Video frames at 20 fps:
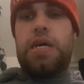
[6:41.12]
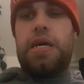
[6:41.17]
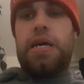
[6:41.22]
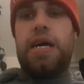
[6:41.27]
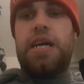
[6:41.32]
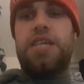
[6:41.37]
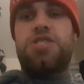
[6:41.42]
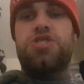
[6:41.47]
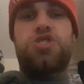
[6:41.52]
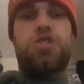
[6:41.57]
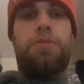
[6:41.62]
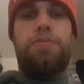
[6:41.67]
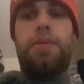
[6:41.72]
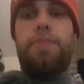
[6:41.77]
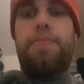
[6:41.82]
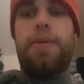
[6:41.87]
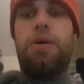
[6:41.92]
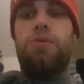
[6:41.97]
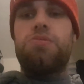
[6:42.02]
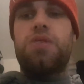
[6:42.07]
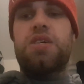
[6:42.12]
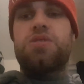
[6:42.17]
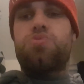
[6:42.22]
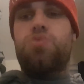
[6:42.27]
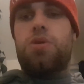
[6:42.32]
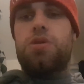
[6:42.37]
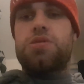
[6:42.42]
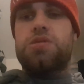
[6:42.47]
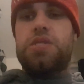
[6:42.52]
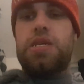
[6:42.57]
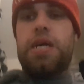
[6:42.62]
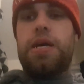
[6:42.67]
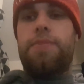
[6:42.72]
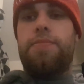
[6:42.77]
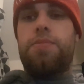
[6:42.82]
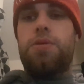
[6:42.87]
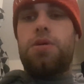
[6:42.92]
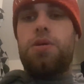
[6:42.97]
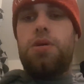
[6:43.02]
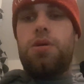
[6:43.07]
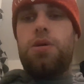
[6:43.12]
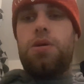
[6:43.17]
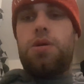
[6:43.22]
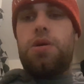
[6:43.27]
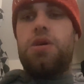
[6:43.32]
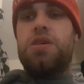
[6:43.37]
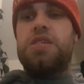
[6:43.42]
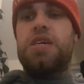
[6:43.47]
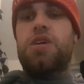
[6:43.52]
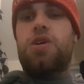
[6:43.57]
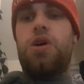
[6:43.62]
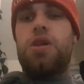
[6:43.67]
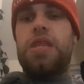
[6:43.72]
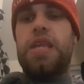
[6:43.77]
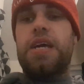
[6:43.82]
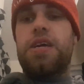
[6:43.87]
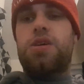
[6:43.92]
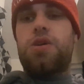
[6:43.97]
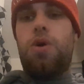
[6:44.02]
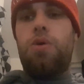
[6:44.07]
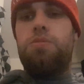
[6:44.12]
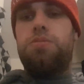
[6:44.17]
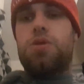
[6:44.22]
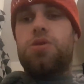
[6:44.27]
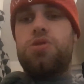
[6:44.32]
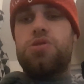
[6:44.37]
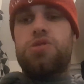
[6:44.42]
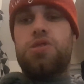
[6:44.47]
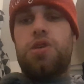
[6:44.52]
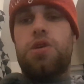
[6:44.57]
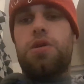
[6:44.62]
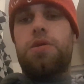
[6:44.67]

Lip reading: I had a job at Poundland one time, and I got let go because